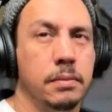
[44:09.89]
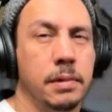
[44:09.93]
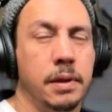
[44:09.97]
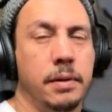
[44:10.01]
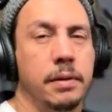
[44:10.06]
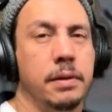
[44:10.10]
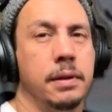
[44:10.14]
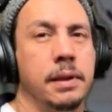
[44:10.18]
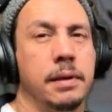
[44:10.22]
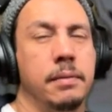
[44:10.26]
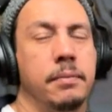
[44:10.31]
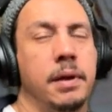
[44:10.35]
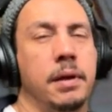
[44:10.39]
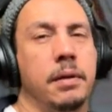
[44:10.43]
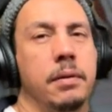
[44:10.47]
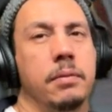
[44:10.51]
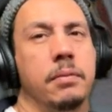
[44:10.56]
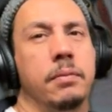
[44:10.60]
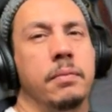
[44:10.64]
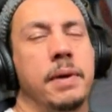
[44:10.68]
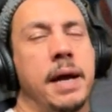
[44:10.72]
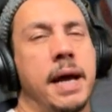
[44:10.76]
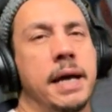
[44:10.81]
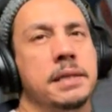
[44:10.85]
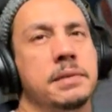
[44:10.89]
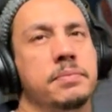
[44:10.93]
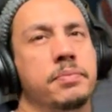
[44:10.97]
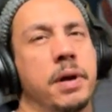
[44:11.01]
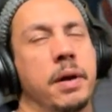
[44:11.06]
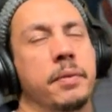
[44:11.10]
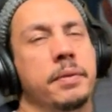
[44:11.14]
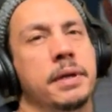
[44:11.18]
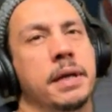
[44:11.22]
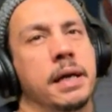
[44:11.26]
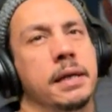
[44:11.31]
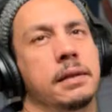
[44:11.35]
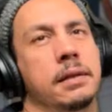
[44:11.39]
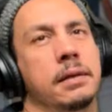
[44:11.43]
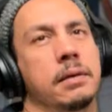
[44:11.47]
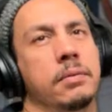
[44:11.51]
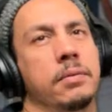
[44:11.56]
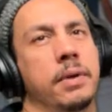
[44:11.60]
RAG's probably not